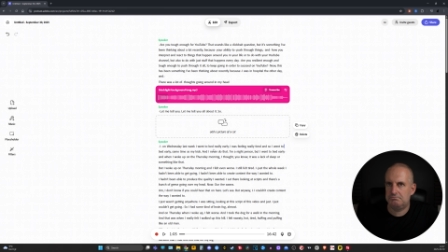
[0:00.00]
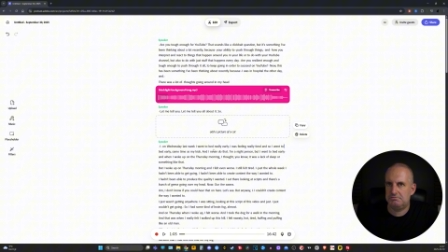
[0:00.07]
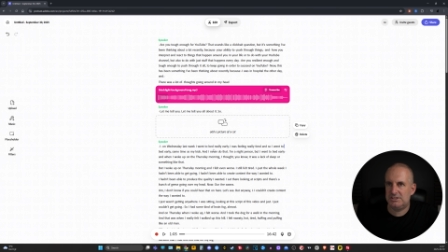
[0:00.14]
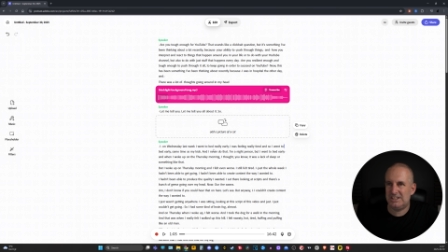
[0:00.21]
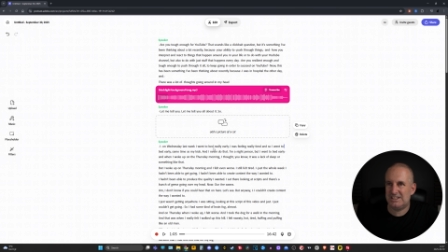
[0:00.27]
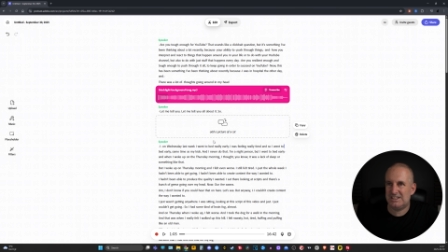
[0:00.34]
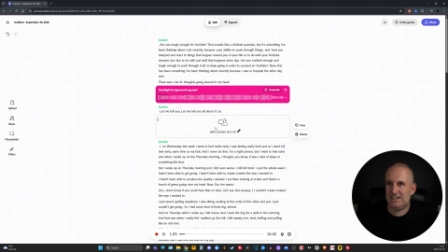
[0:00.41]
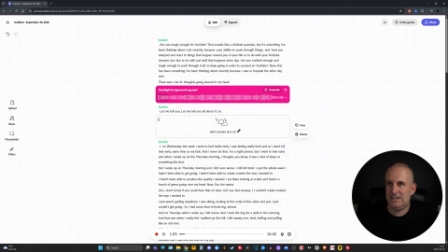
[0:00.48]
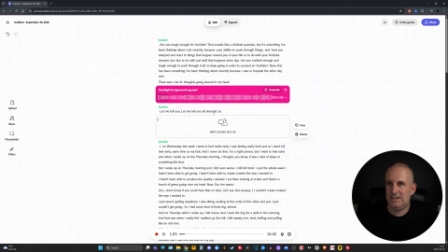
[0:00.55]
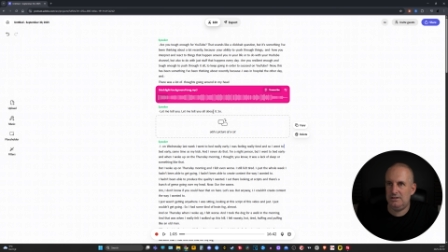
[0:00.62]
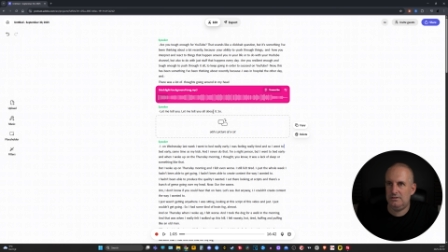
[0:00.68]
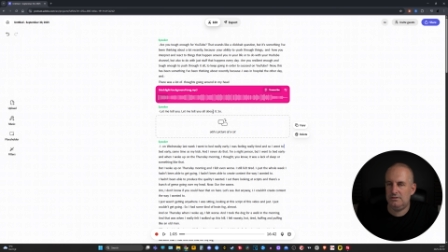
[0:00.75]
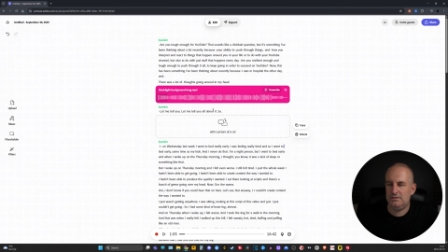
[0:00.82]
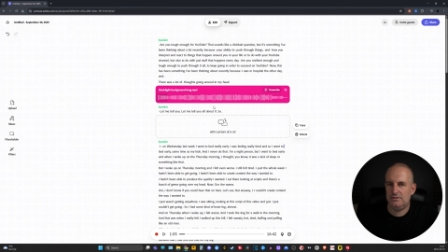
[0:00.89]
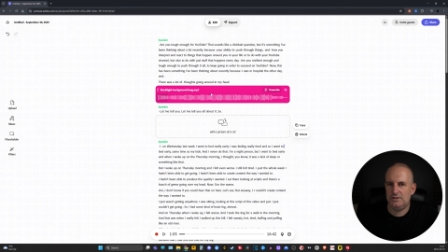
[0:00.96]

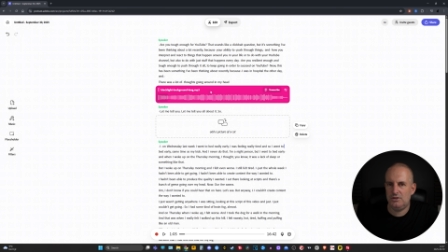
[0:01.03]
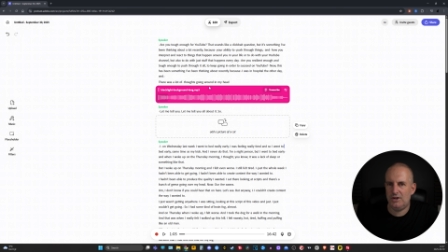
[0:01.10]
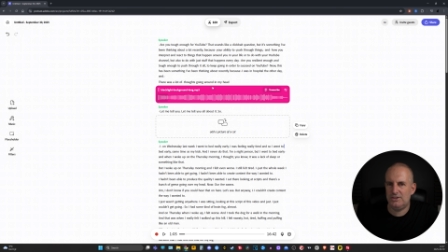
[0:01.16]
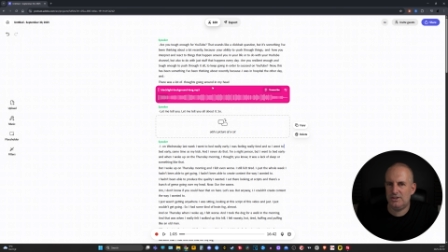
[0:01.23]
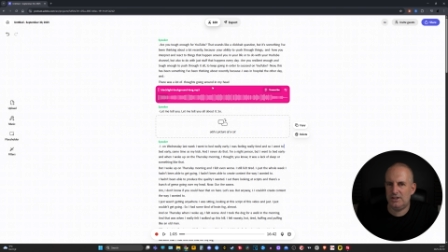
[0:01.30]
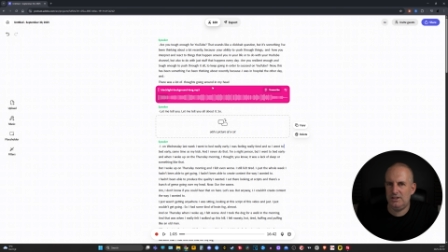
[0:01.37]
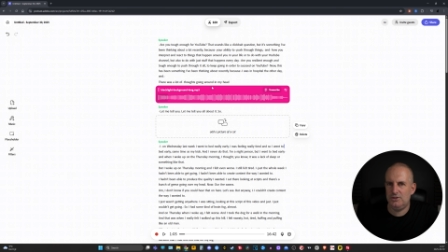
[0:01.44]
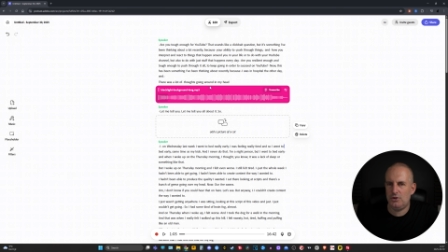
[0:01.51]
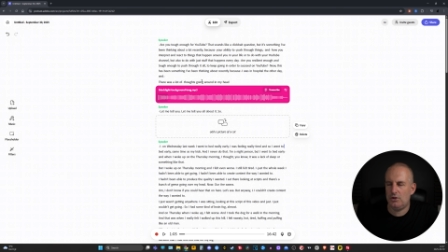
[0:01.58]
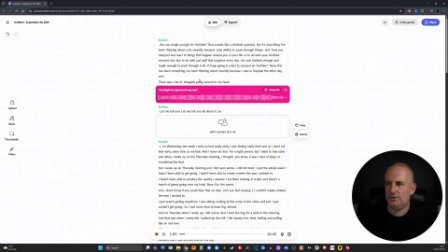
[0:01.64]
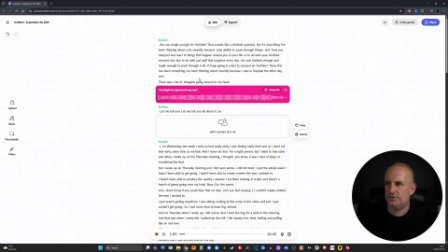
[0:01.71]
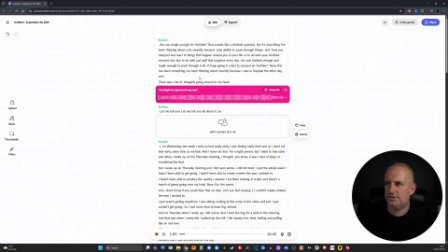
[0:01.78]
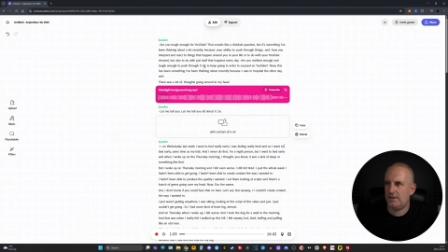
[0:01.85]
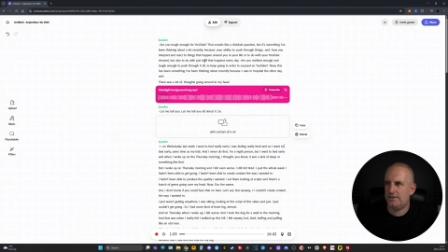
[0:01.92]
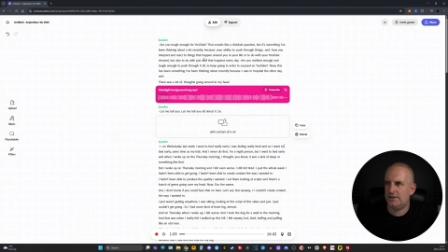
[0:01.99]
$16,
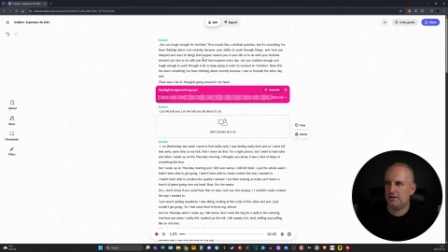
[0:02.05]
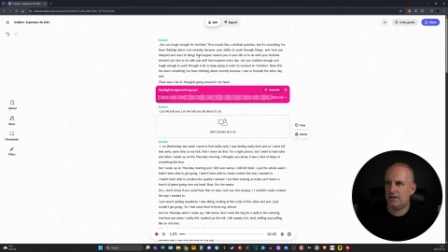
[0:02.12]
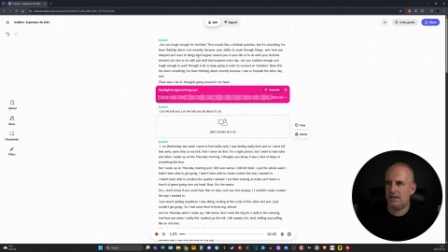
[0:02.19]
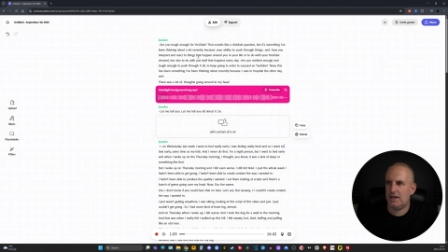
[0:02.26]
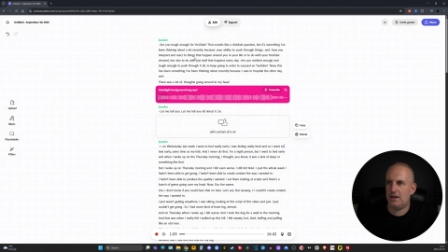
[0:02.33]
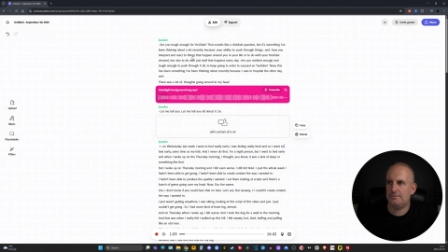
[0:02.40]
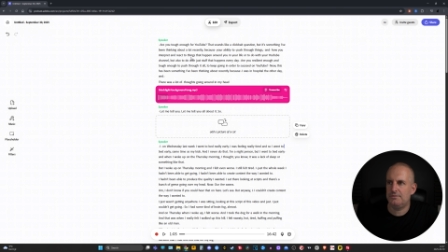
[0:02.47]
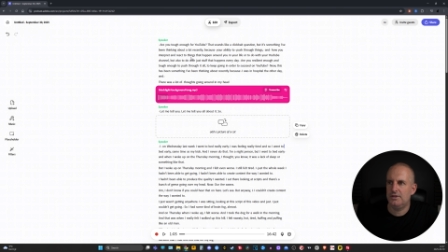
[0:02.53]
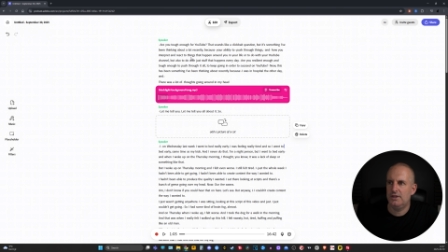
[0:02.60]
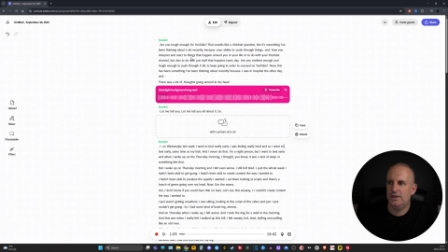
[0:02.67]
$19, something like that.